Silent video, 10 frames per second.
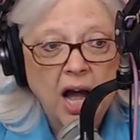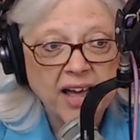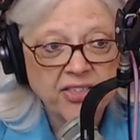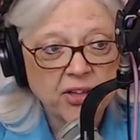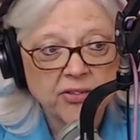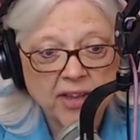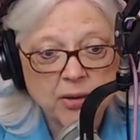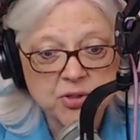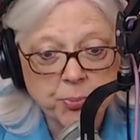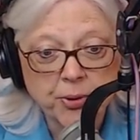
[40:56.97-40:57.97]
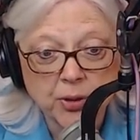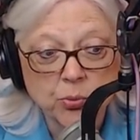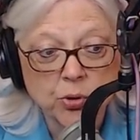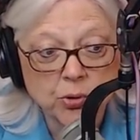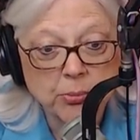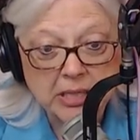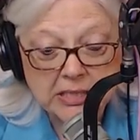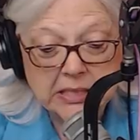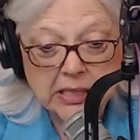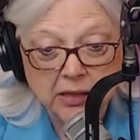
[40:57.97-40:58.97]
I thought that was pretty rude
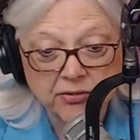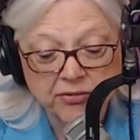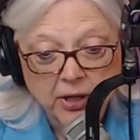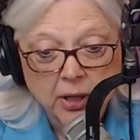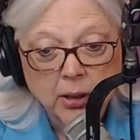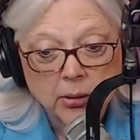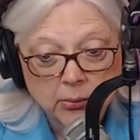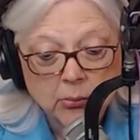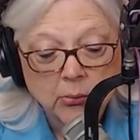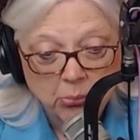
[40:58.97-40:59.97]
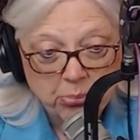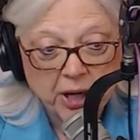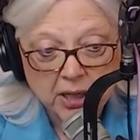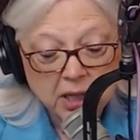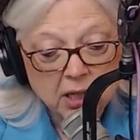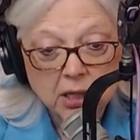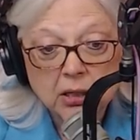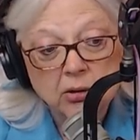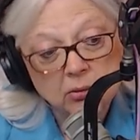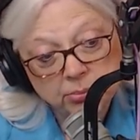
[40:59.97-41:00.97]
myself. but
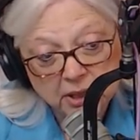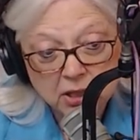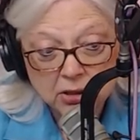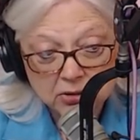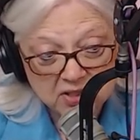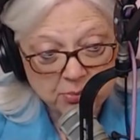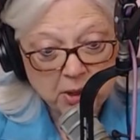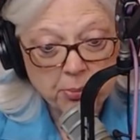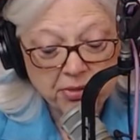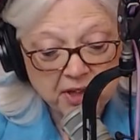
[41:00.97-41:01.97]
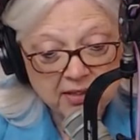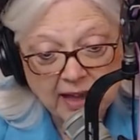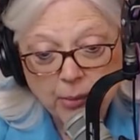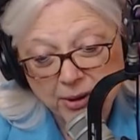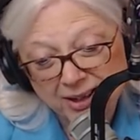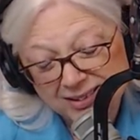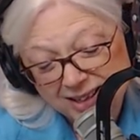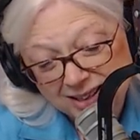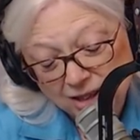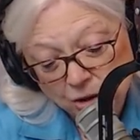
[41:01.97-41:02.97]
some people think that. But
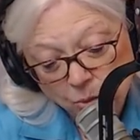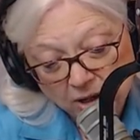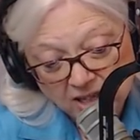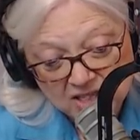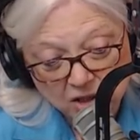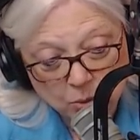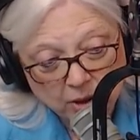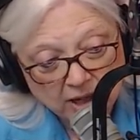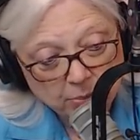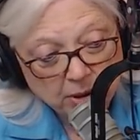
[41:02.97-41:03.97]
you know what? It's a good way to get